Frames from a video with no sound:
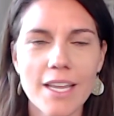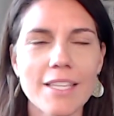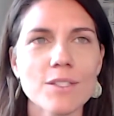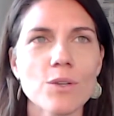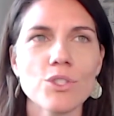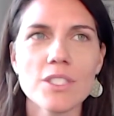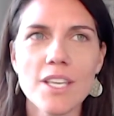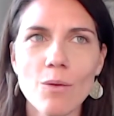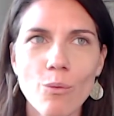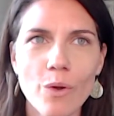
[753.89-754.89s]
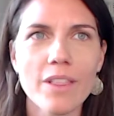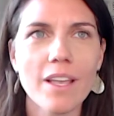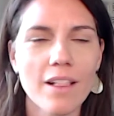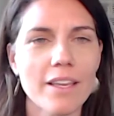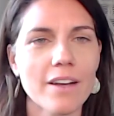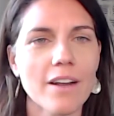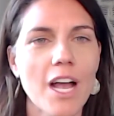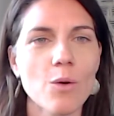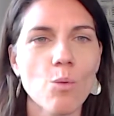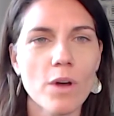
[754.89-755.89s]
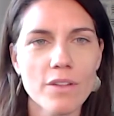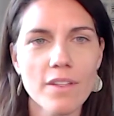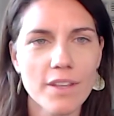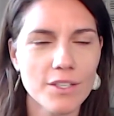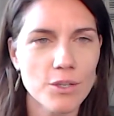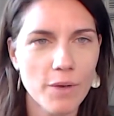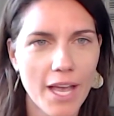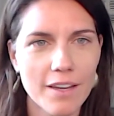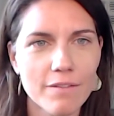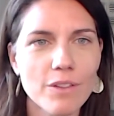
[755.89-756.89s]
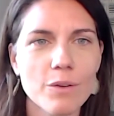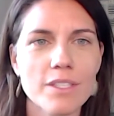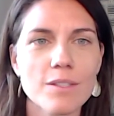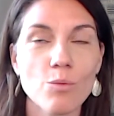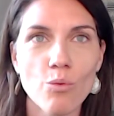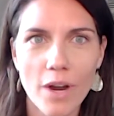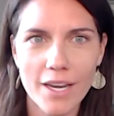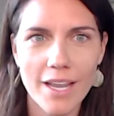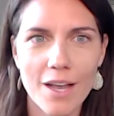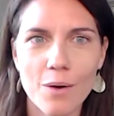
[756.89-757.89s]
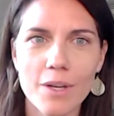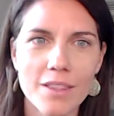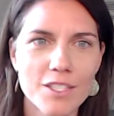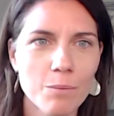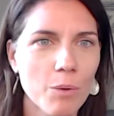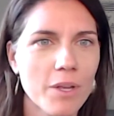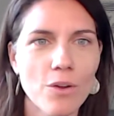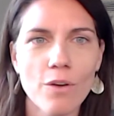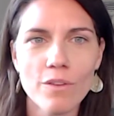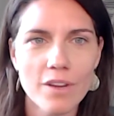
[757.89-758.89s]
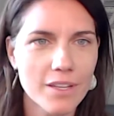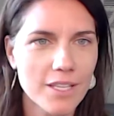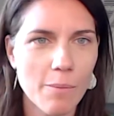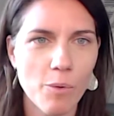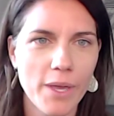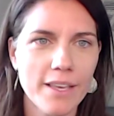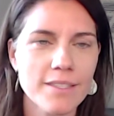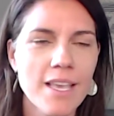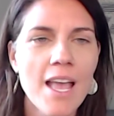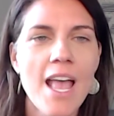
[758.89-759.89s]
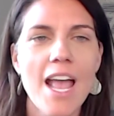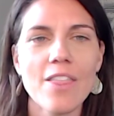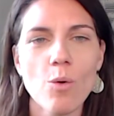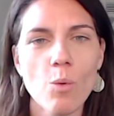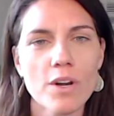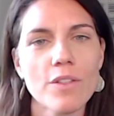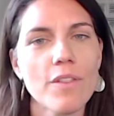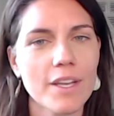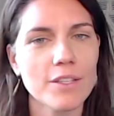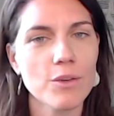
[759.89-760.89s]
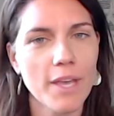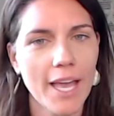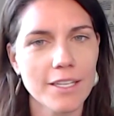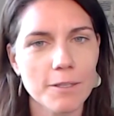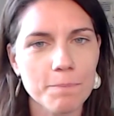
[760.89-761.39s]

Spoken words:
And so just get really clear on what are the things you can influence right now in this moment over the next couple weeks, and then what are the things you can't.